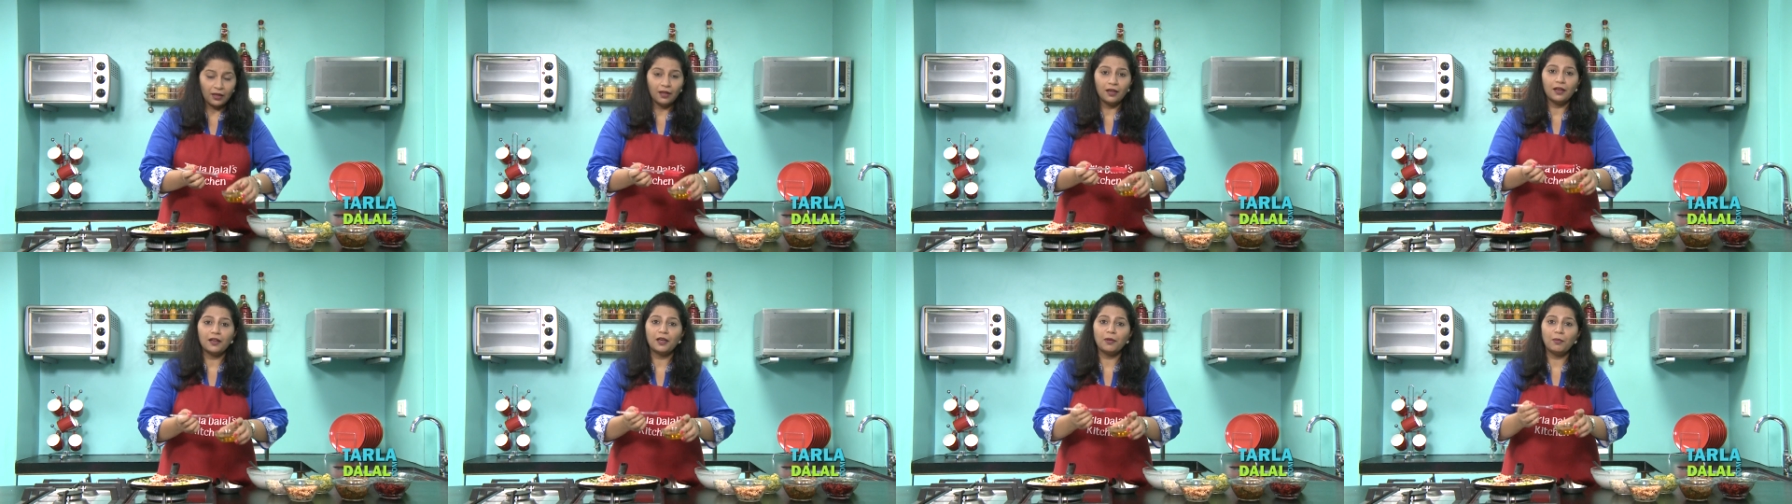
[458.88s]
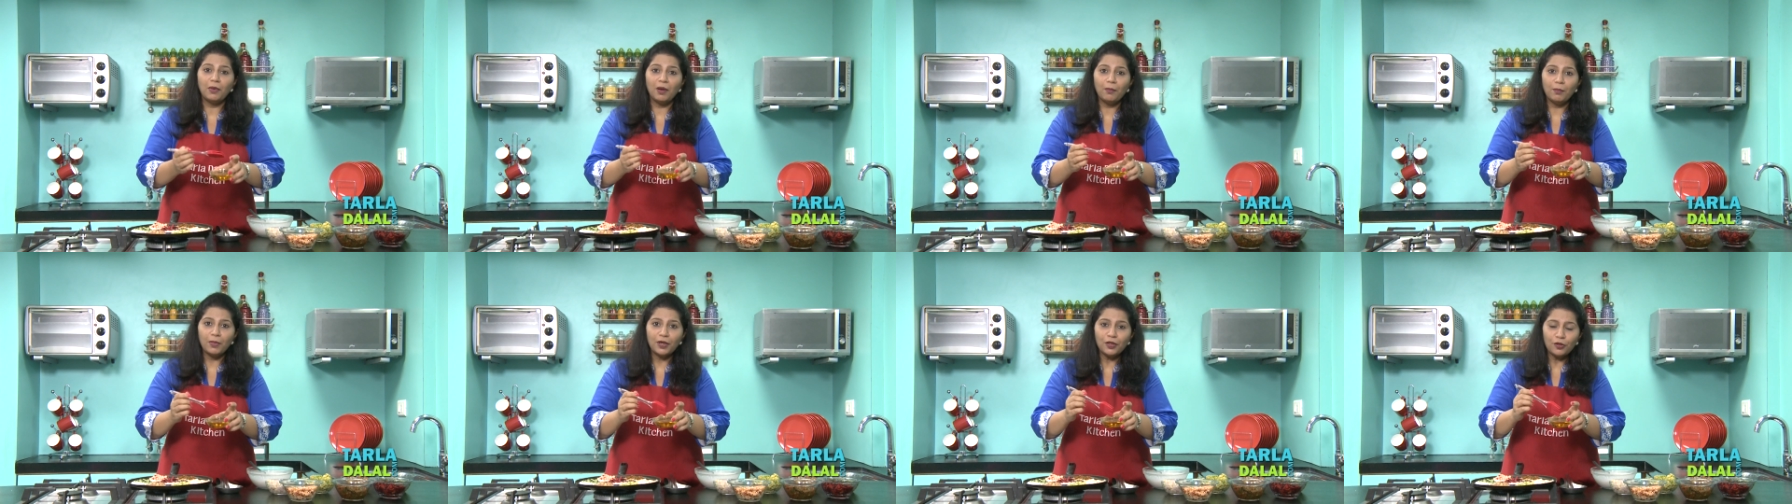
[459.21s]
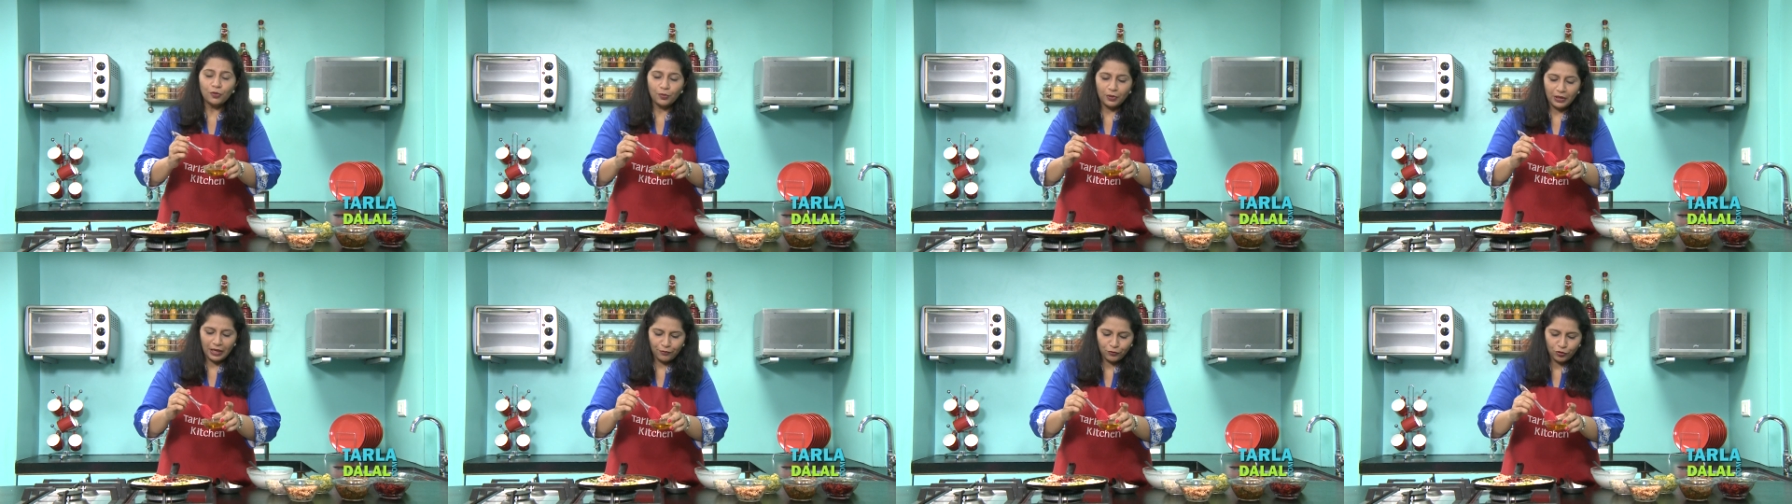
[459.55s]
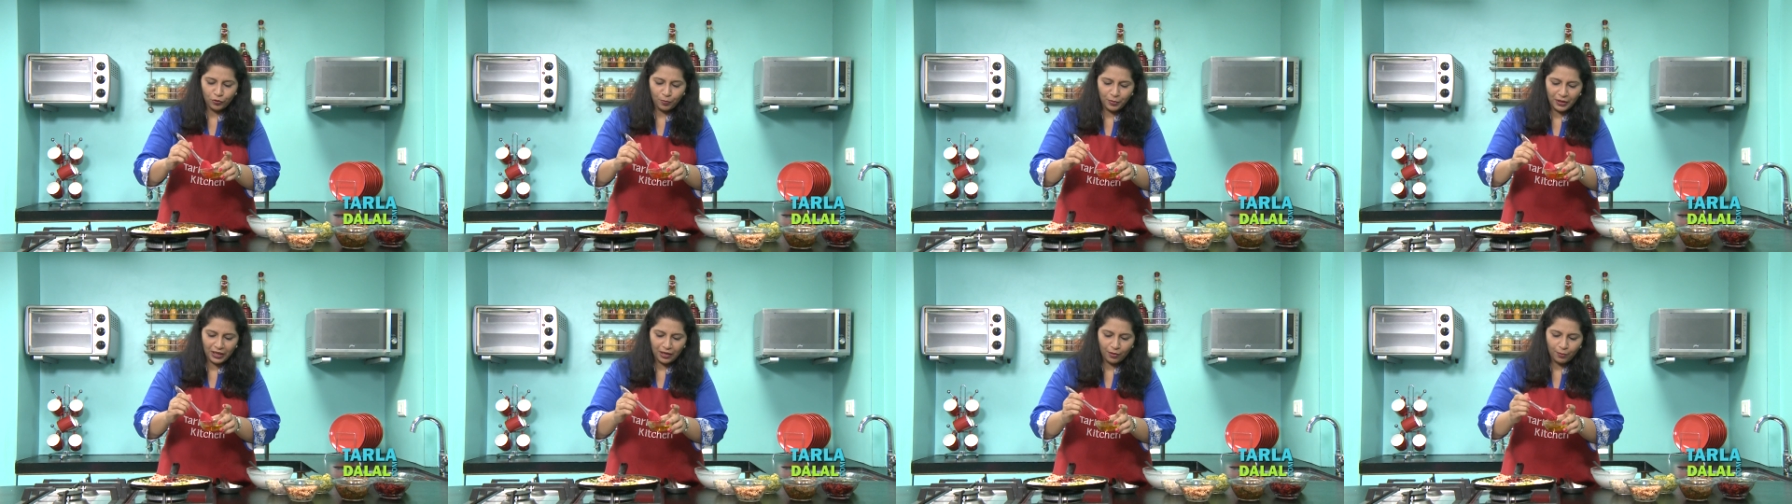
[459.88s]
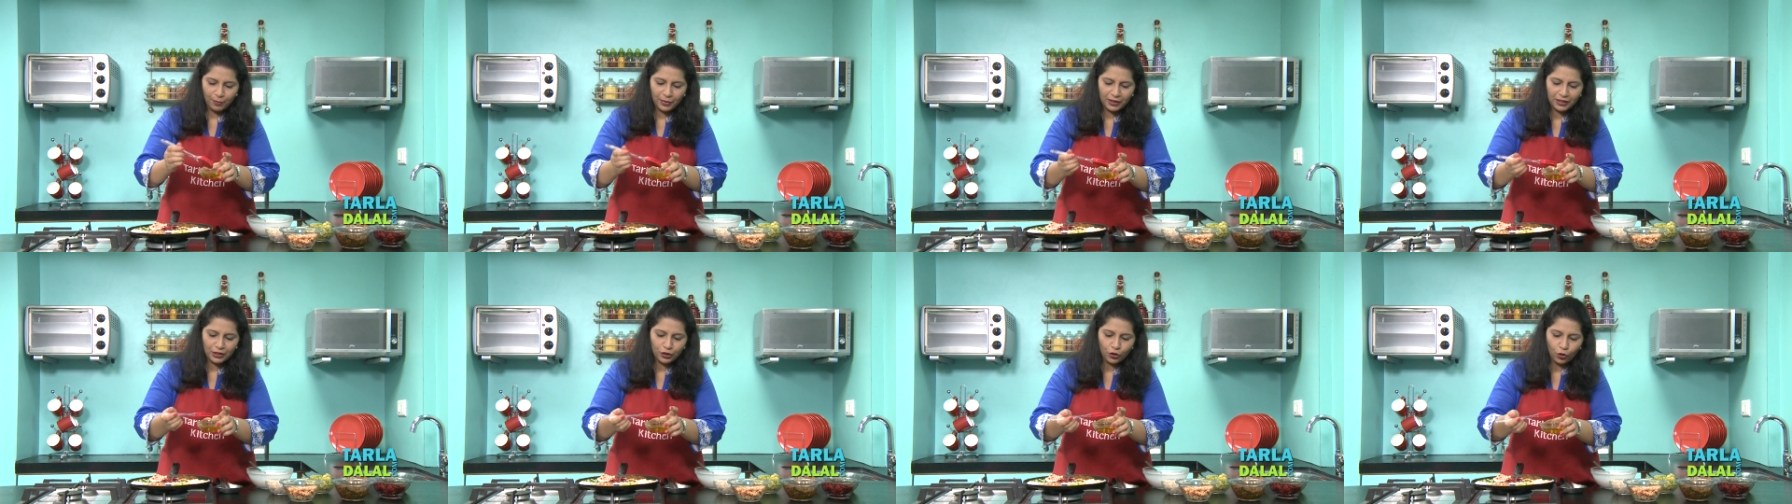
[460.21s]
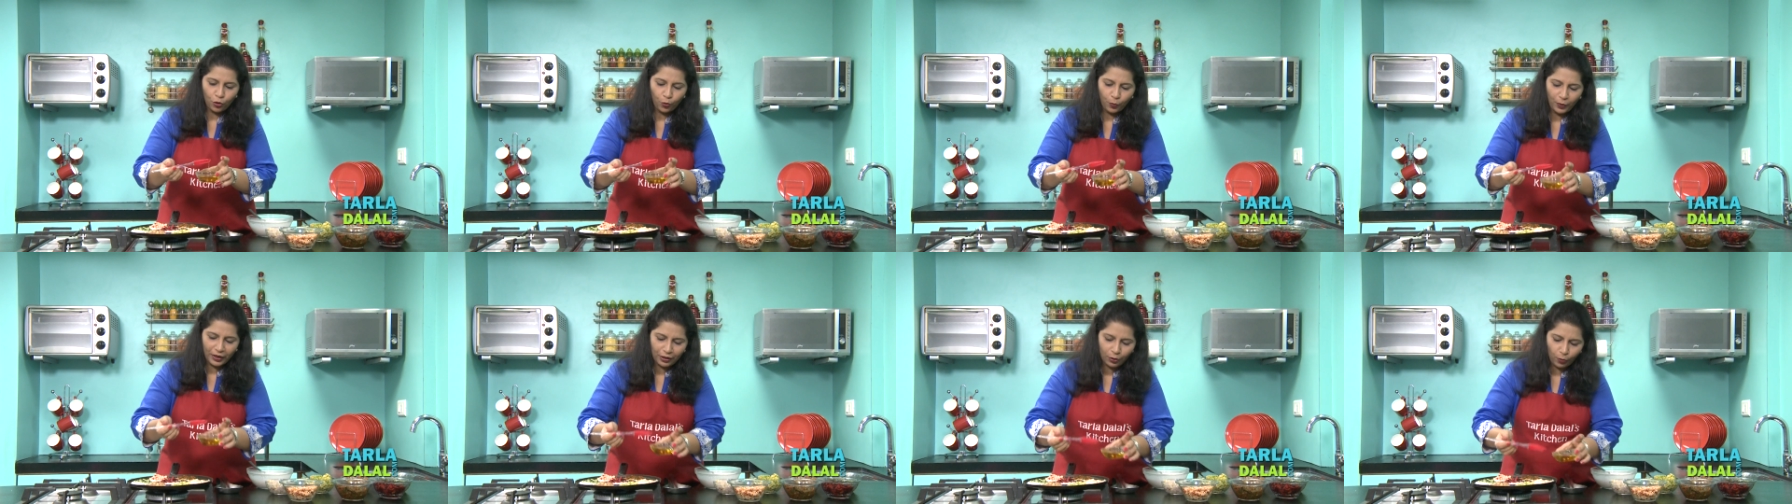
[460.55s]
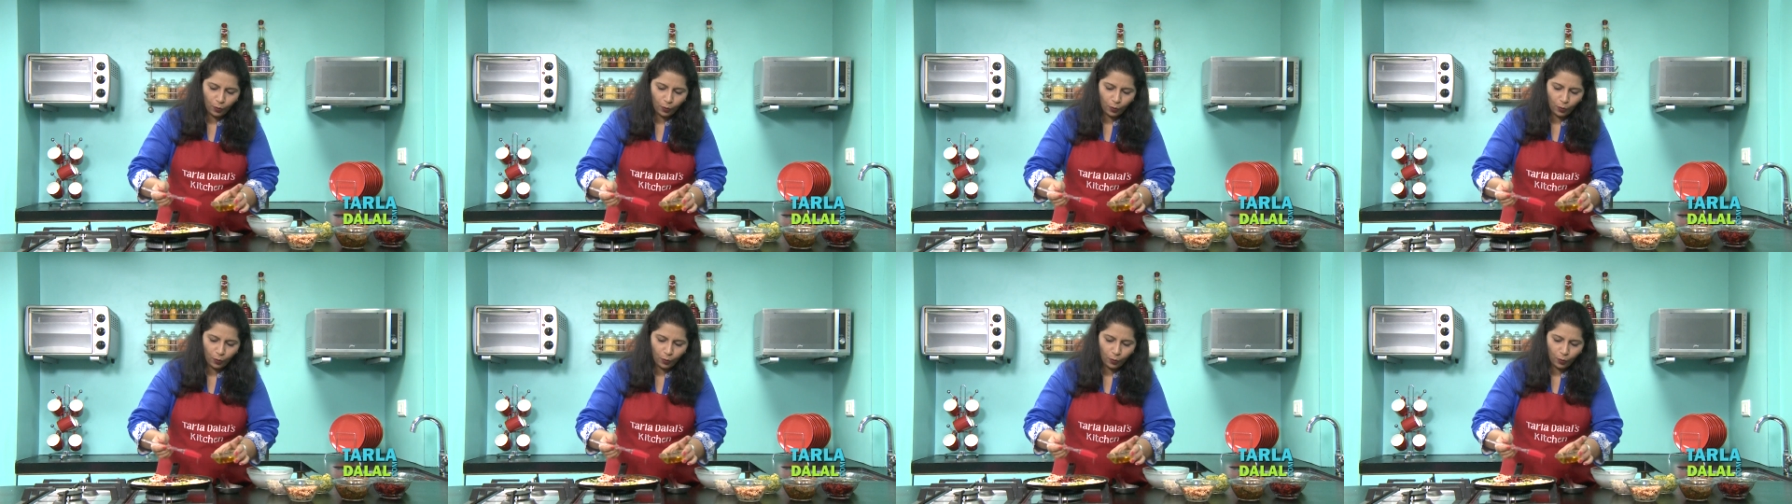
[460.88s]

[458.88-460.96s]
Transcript: Remember, you will have to be a bit quick